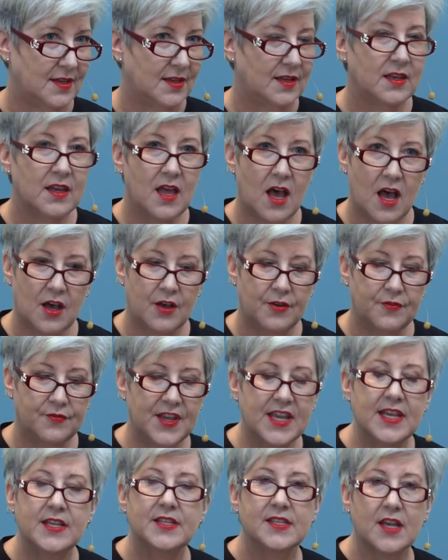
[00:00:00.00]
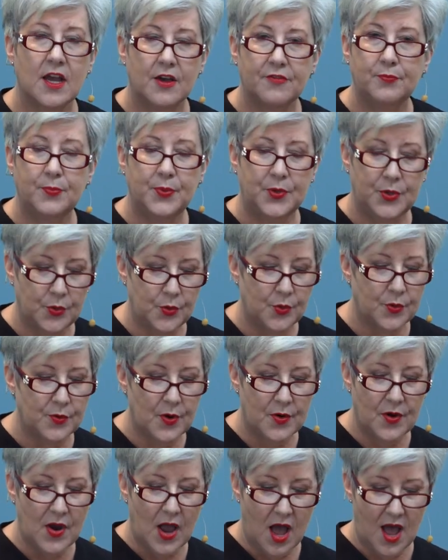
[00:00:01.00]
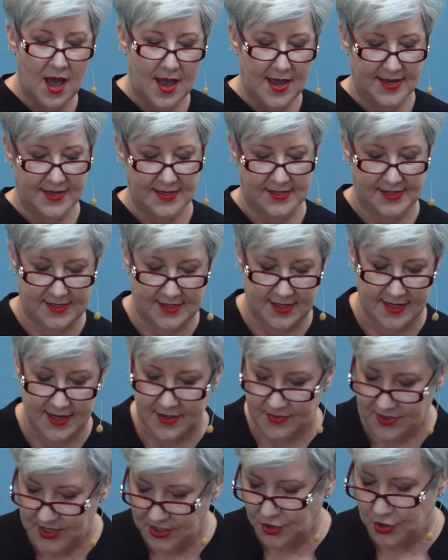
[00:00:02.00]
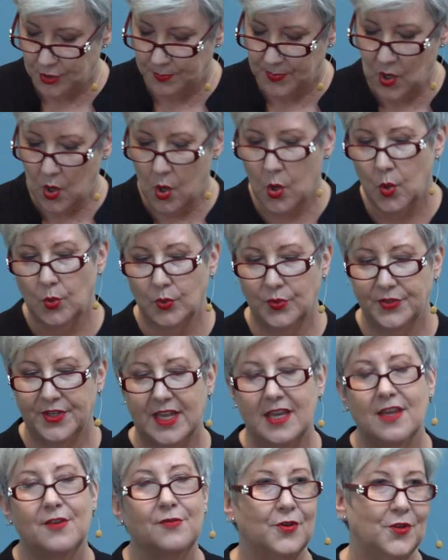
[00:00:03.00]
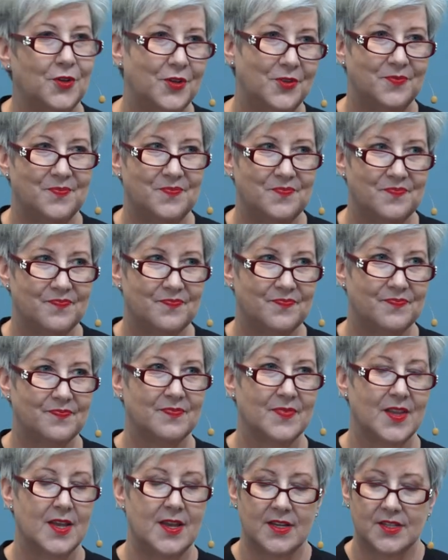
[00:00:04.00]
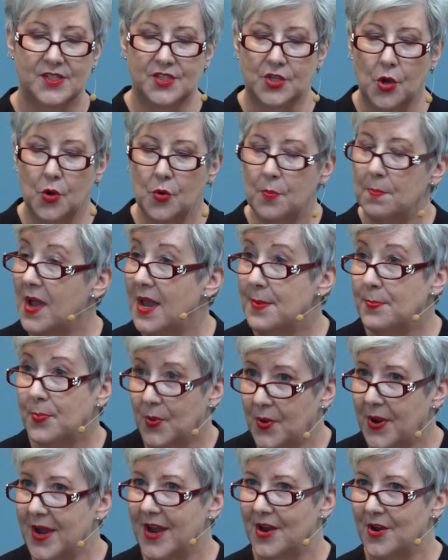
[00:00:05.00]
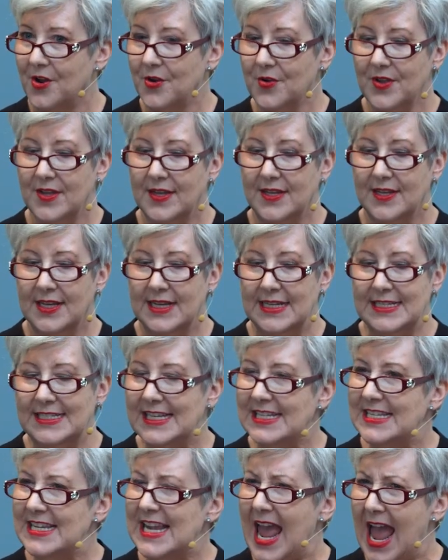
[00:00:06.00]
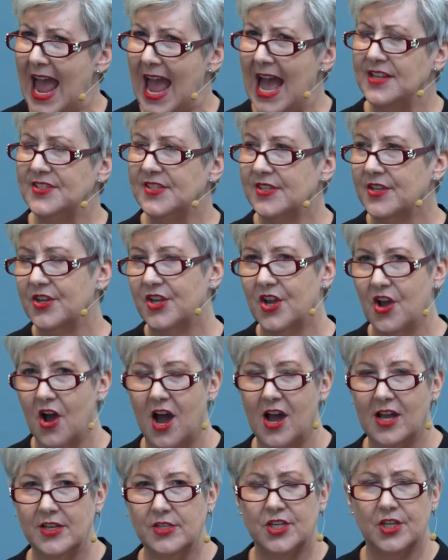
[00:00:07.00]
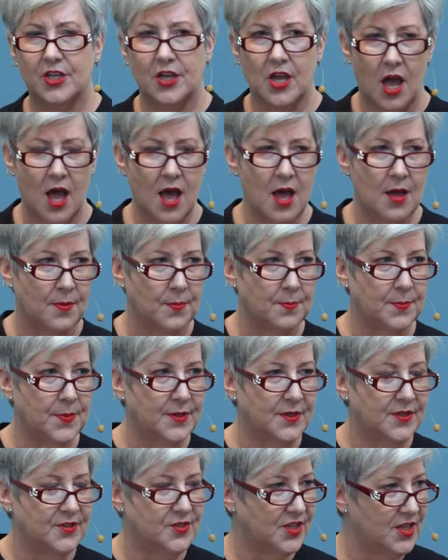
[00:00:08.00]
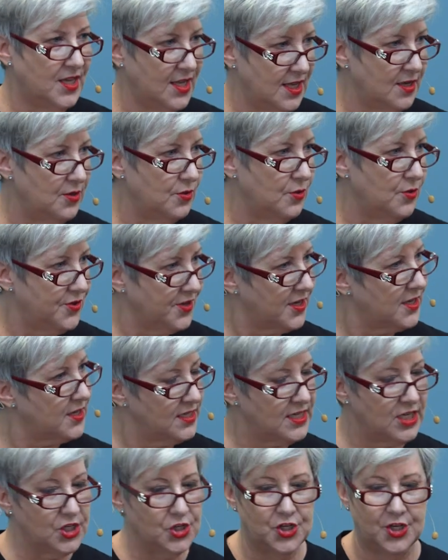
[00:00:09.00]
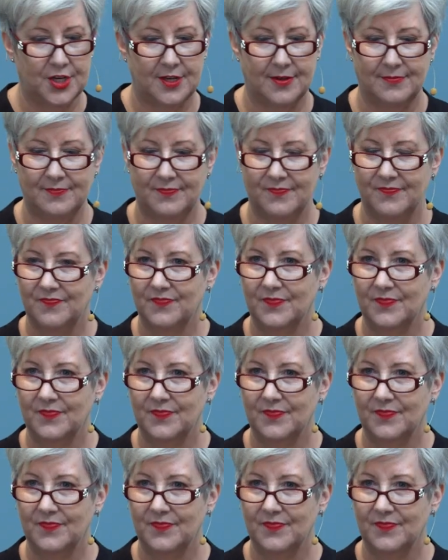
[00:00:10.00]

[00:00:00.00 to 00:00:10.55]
Love is of purer eyes than to behold evil. So my prayer didn't ask God to come to heal the condition.